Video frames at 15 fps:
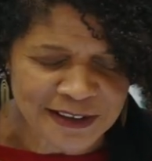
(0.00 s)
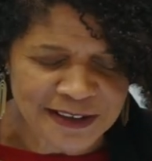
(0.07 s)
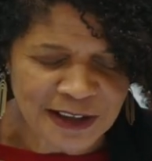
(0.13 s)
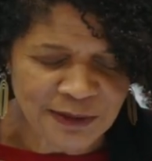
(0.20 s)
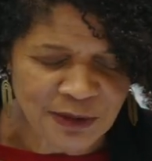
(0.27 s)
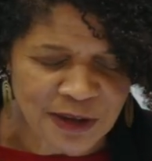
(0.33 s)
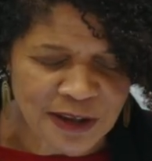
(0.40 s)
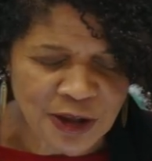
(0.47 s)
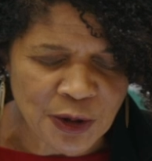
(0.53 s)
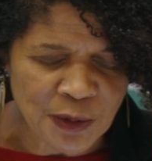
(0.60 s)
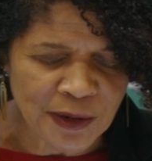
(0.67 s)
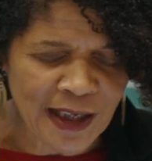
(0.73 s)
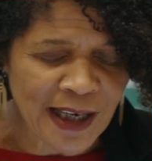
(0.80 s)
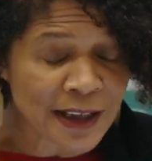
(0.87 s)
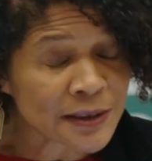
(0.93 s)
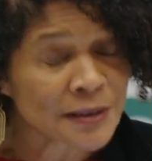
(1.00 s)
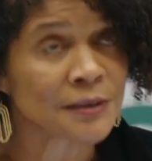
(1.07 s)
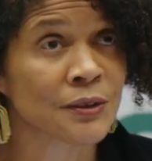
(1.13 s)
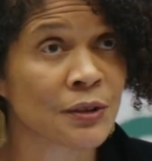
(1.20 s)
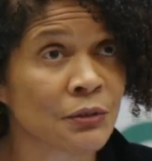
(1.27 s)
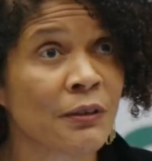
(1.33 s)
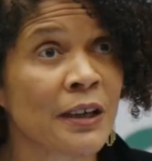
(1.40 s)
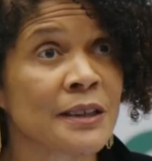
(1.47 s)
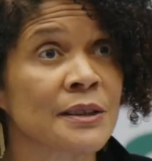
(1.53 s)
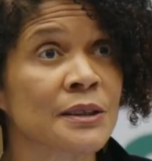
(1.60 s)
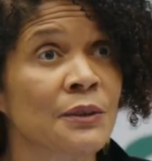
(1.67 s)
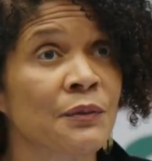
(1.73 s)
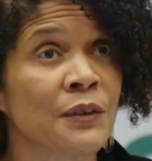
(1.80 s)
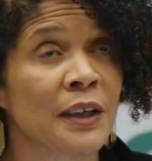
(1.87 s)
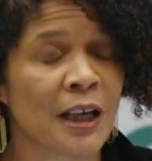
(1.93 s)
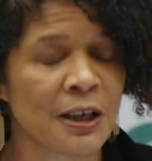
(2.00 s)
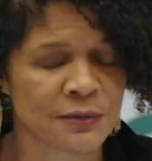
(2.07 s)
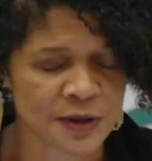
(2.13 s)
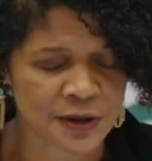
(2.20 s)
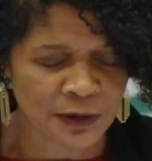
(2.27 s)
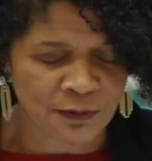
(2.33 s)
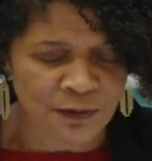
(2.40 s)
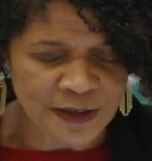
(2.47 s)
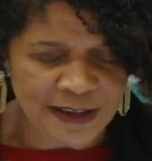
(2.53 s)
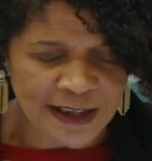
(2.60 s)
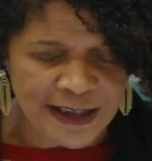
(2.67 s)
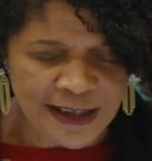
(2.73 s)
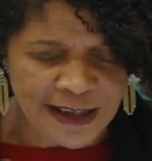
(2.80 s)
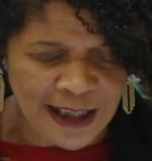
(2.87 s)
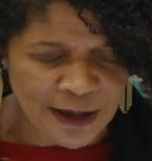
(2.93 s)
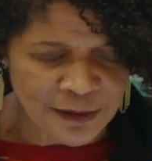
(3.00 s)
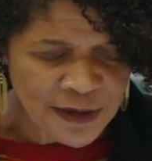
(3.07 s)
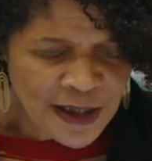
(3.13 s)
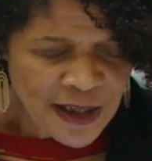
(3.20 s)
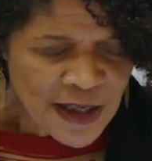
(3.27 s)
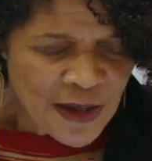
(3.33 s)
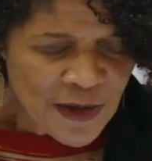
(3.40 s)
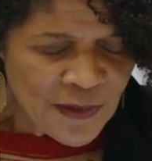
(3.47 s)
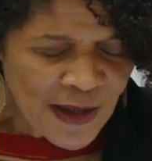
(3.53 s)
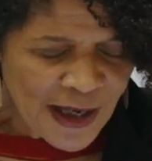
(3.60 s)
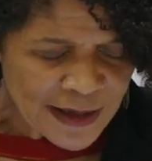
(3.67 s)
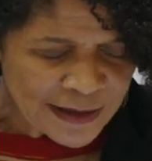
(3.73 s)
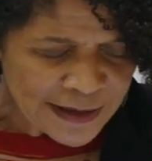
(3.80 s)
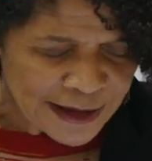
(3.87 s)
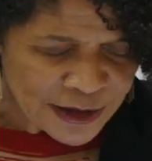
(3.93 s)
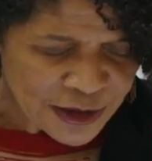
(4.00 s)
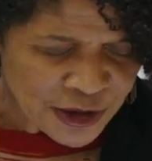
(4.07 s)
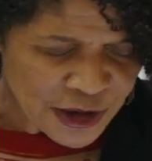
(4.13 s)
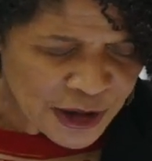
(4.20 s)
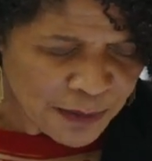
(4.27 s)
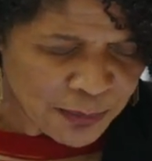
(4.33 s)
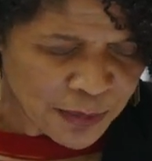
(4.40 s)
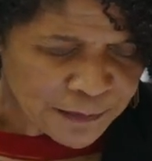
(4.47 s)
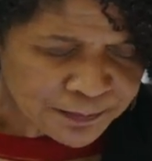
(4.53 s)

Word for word: Stephen Cowan and the rest of the council for setting out that leadership.